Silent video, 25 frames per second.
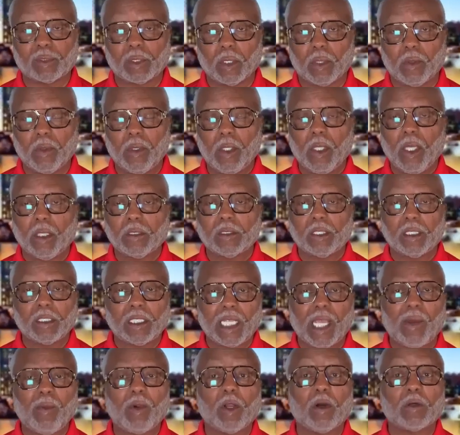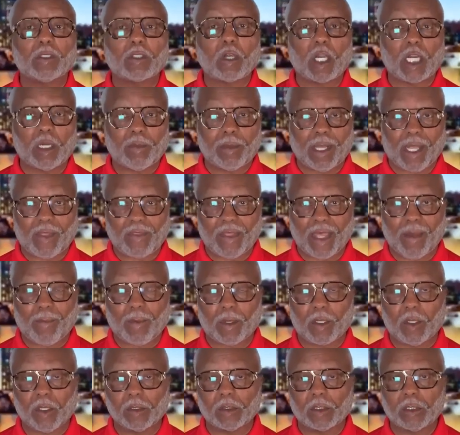So today we're going to talk about that
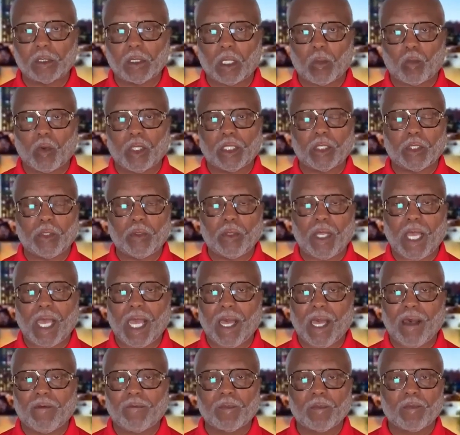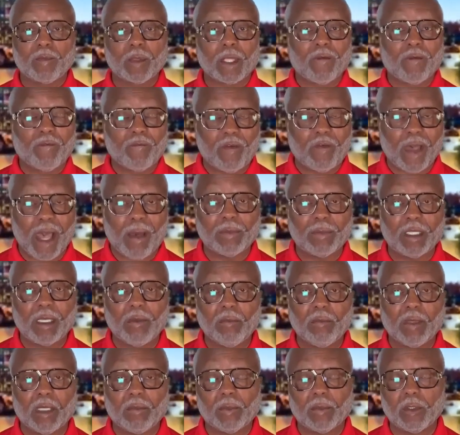because whether you have family
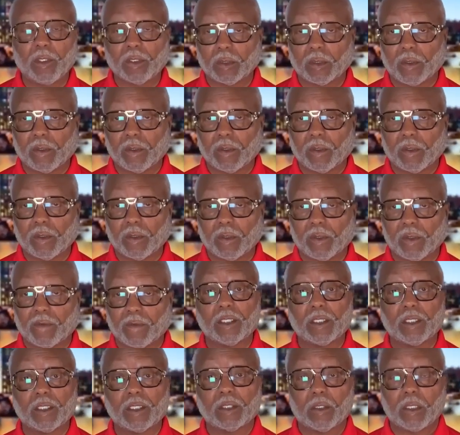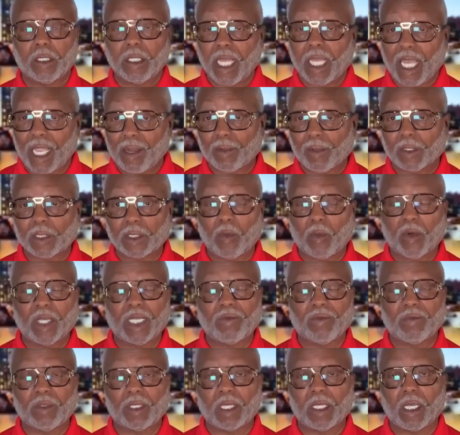members or friends or neighbors or
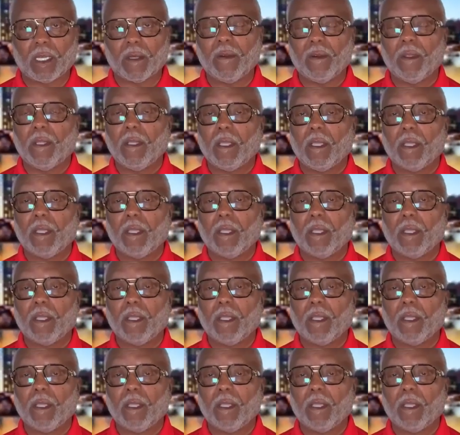whatever there,